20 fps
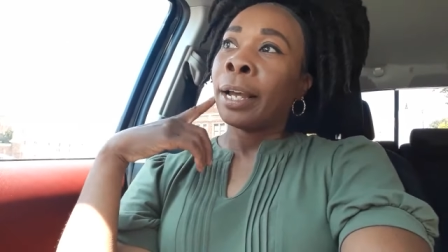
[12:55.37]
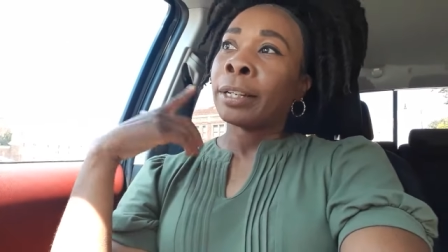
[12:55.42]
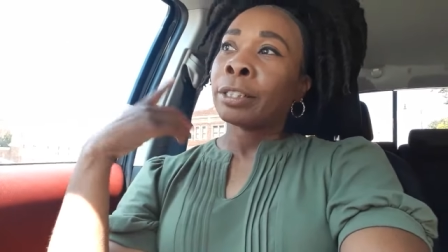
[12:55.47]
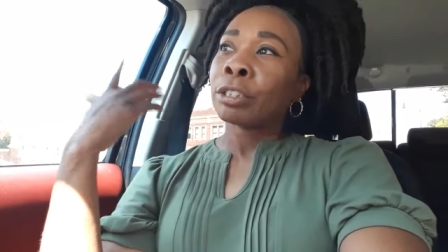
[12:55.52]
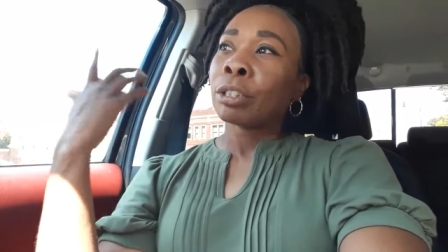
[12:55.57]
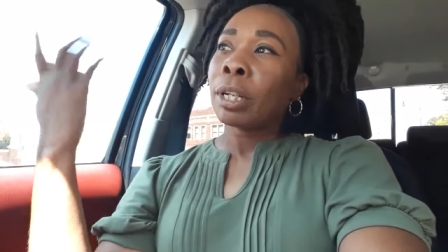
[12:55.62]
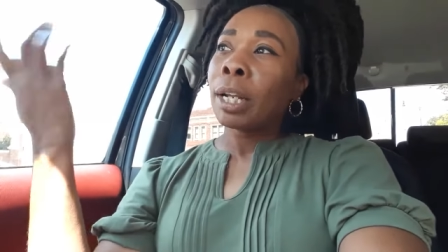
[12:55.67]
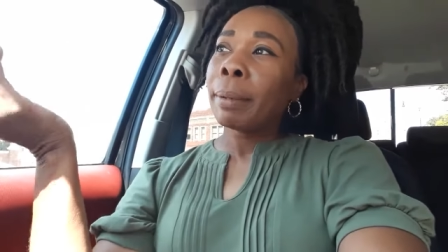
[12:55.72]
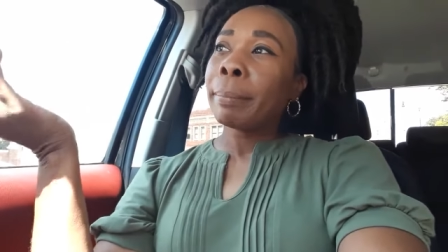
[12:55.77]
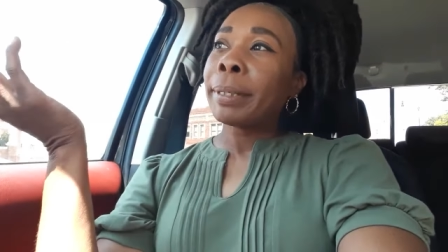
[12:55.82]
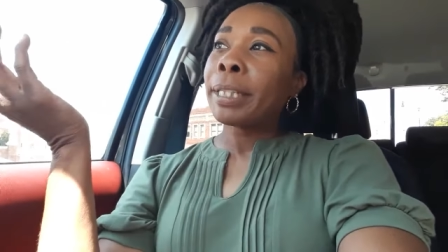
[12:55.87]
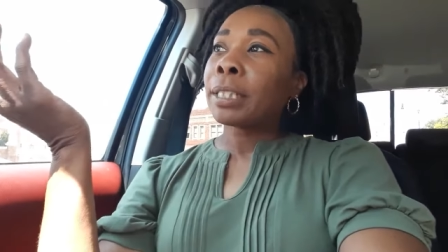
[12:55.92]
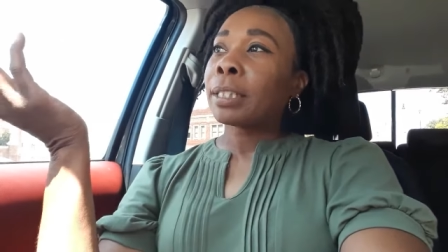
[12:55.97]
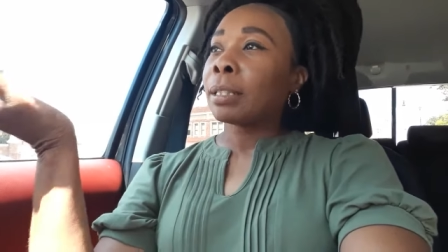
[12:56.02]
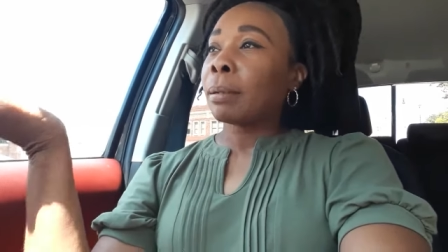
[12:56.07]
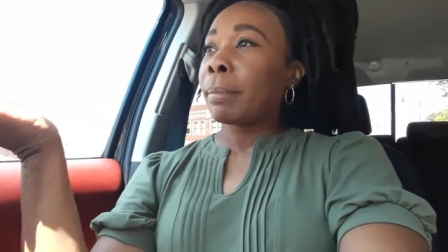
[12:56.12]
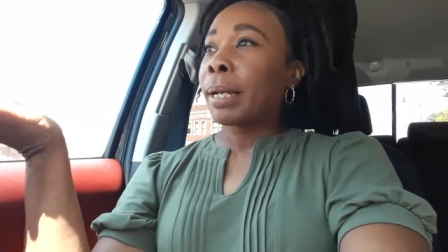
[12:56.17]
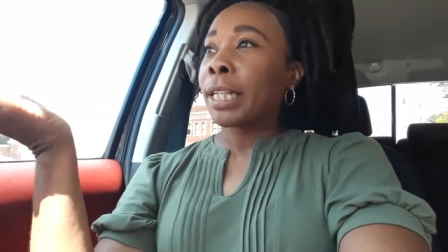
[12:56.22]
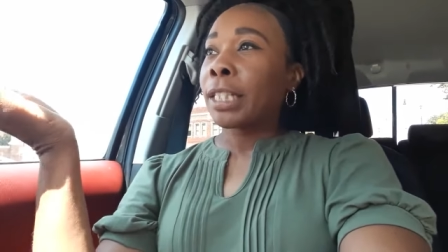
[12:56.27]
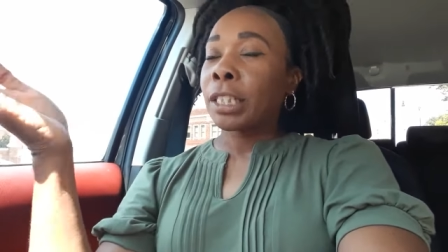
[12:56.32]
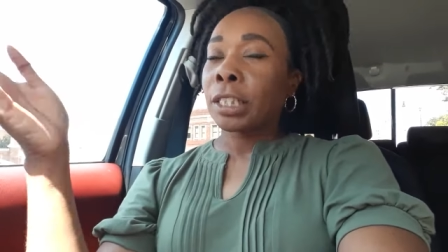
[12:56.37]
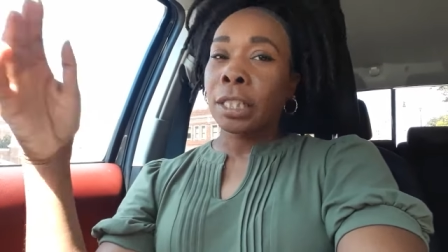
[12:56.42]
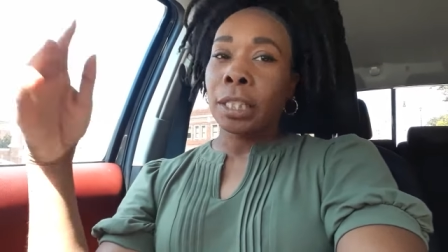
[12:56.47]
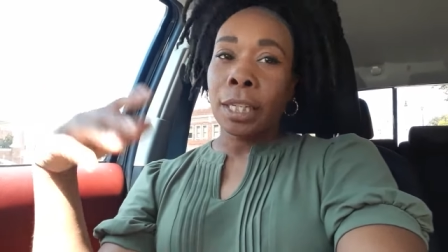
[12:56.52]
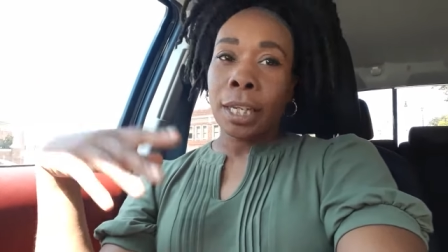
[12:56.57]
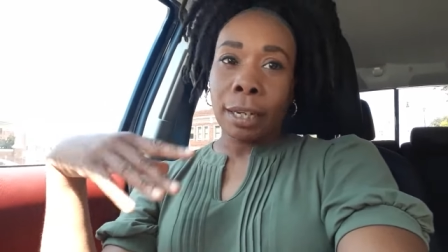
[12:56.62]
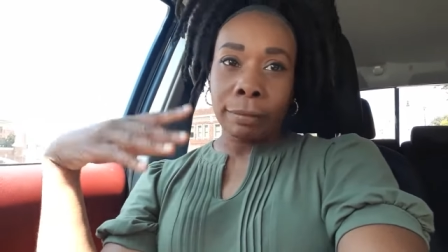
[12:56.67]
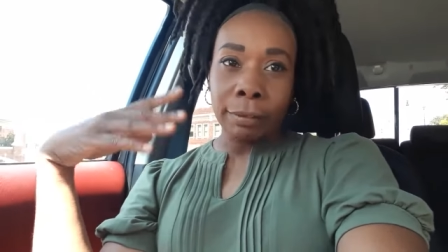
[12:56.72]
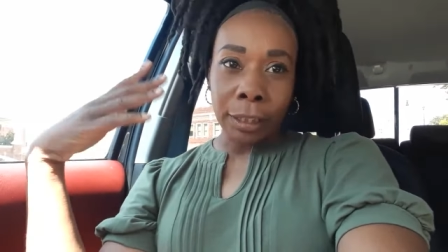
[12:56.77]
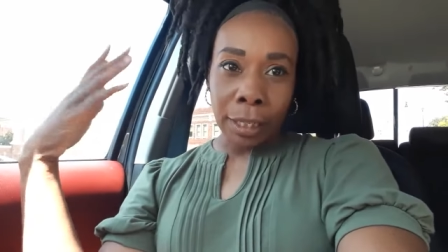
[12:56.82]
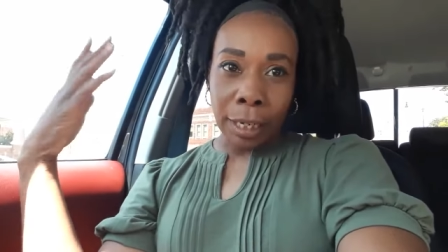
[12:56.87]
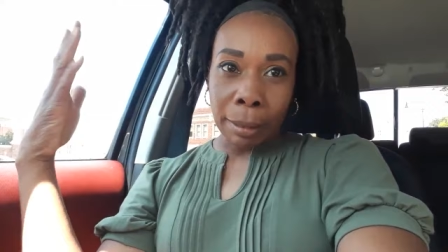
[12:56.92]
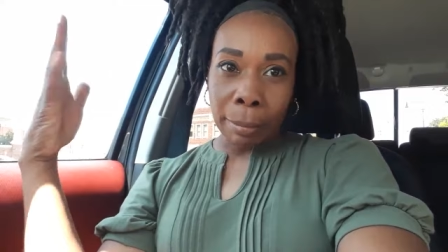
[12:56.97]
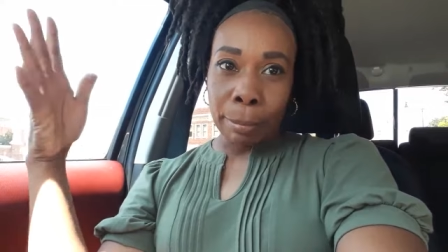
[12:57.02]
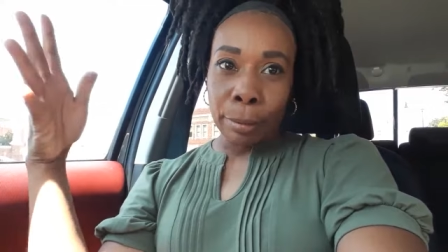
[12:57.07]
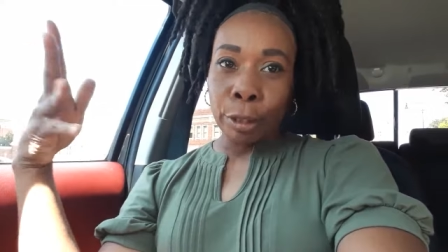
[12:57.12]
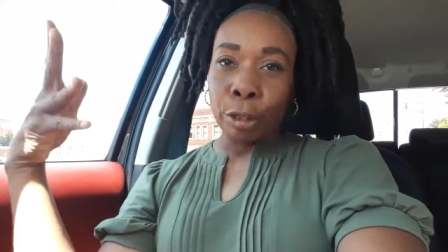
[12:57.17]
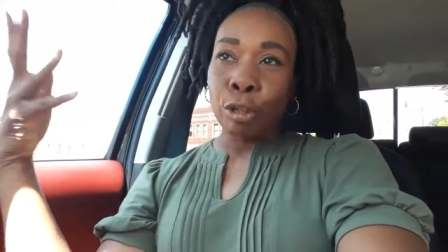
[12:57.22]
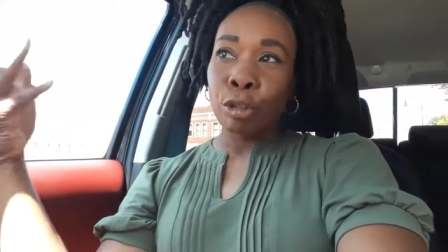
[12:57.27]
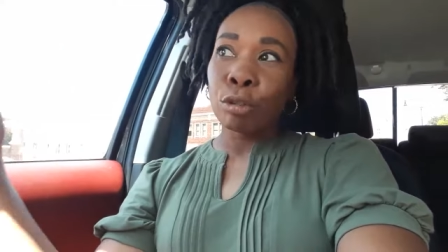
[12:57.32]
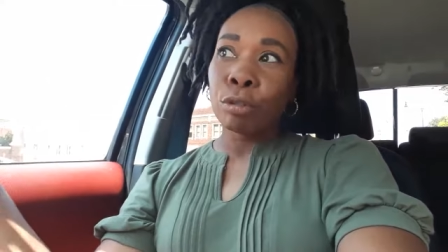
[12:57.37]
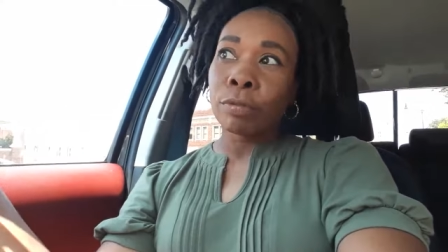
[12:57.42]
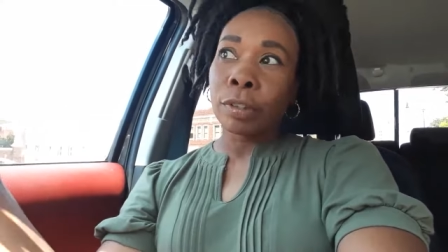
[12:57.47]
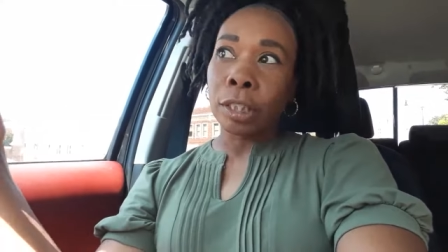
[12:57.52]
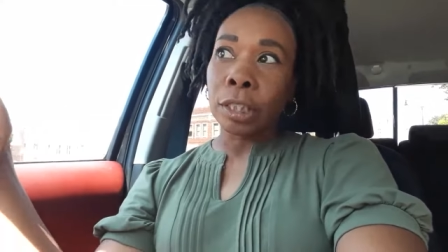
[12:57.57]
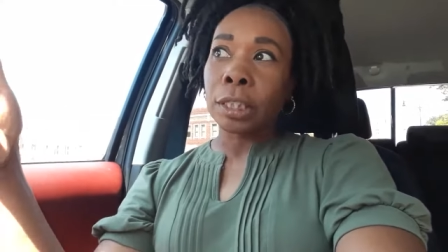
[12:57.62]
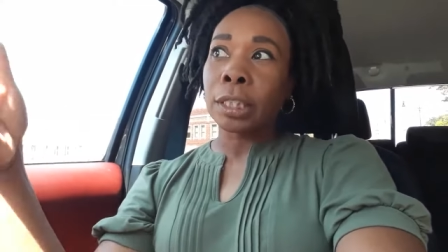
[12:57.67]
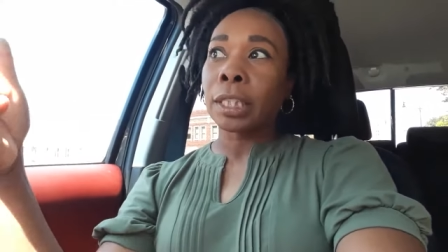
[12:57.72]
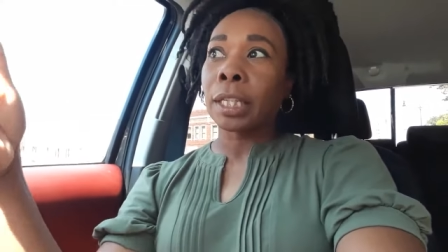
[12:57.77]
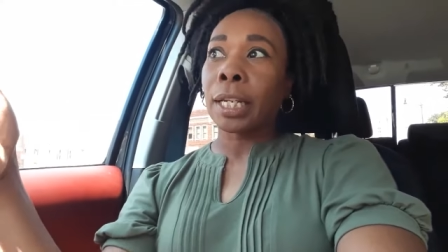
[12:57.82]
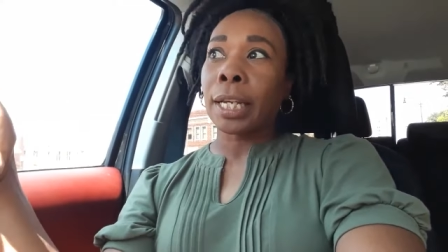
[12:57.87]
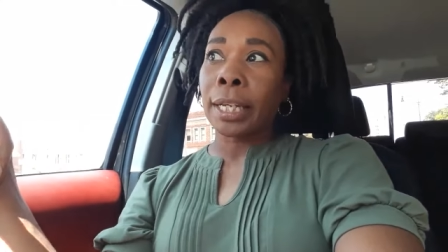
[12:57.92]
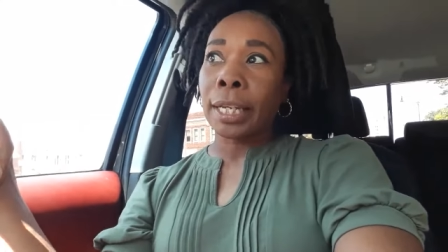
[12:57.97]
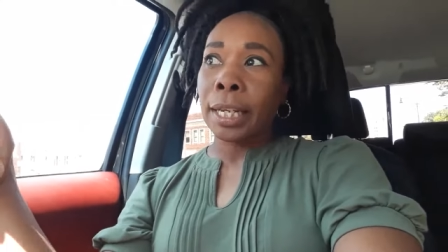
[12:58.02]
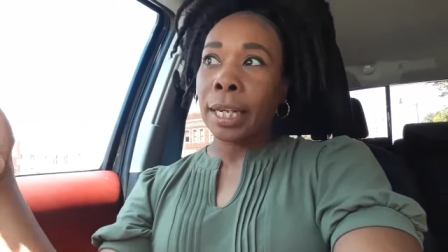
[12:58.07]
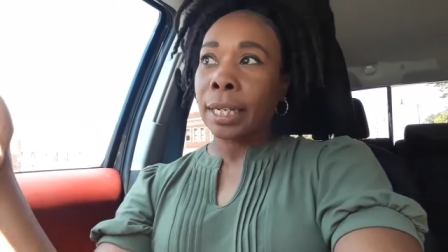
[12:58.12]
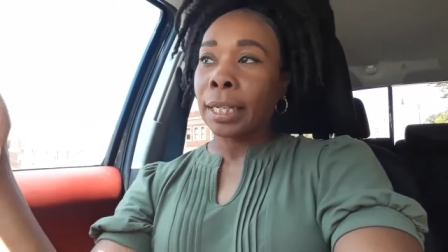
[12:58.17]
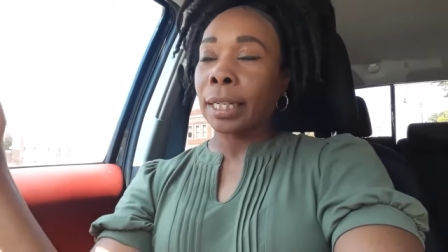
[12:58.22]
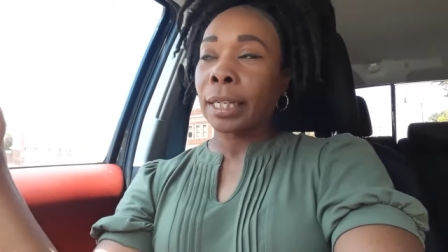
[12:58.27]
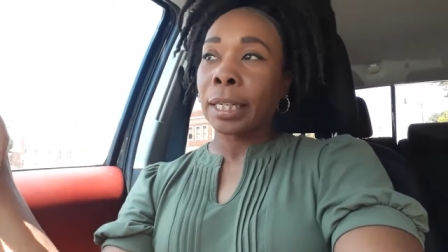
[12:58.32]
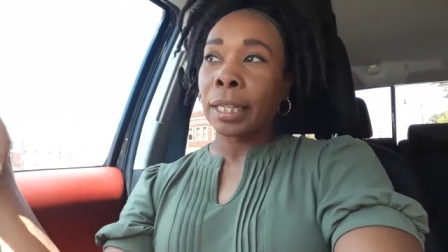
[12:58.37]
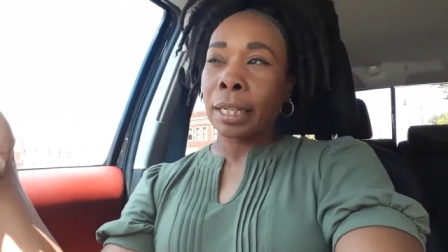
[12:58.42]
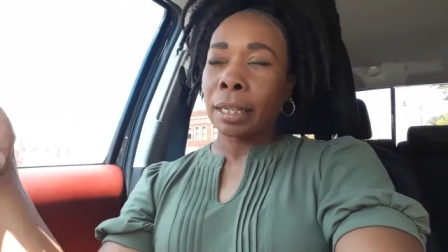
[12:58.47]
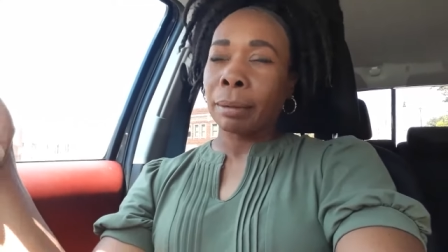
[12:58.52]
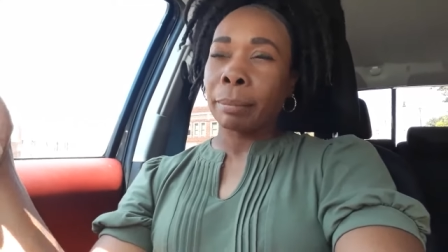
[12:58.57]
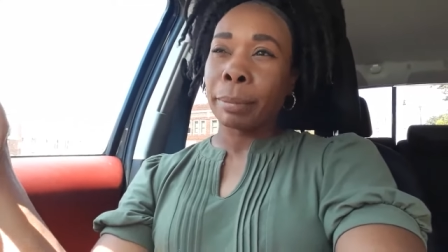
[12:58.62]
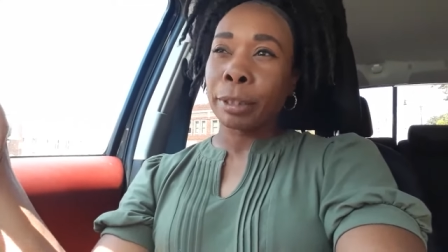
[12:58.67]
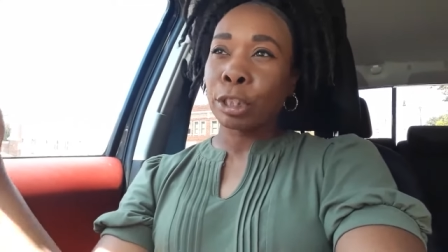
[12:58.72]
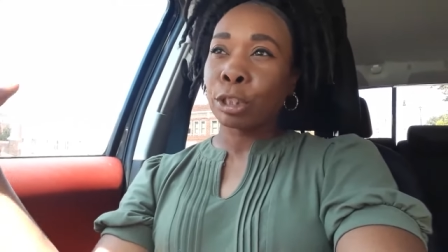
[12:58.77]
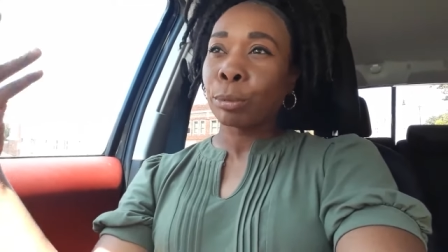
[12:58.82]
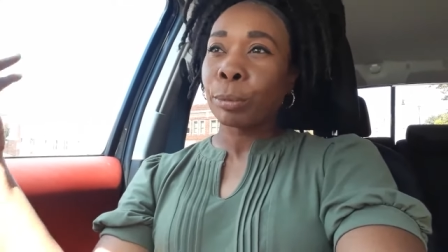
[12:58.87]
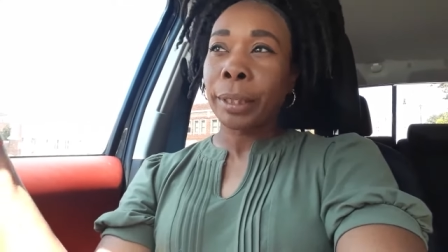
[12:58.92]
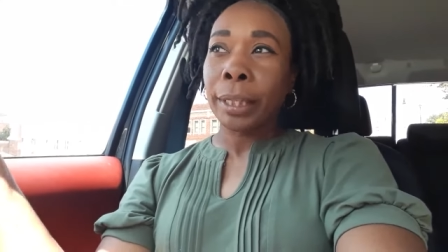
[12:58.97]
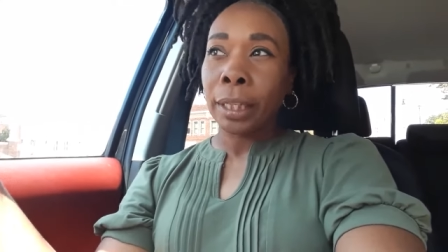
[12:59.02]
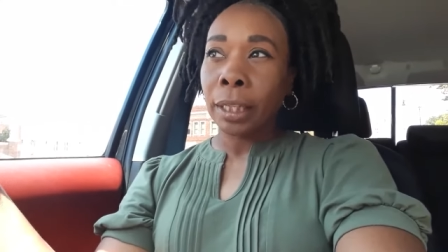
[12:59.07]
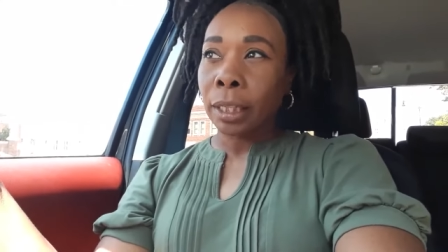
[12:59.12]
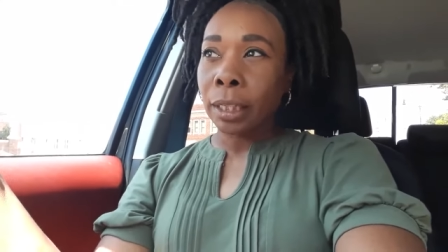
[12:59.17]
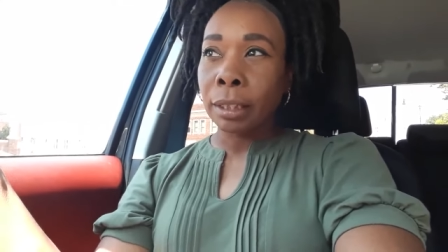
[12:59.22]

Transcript: So that means somebody's gonna have to like maneuver to like kind of get in between.